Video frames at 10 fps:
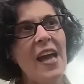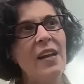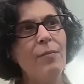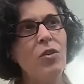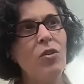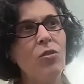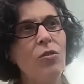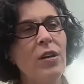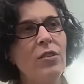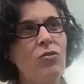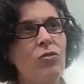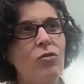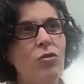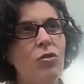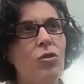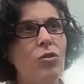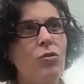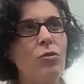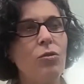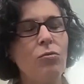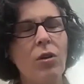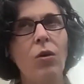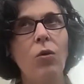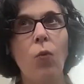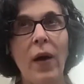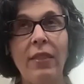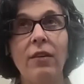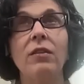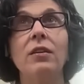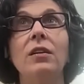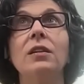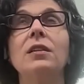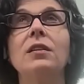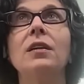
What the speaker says: And I'm curious, do you know whether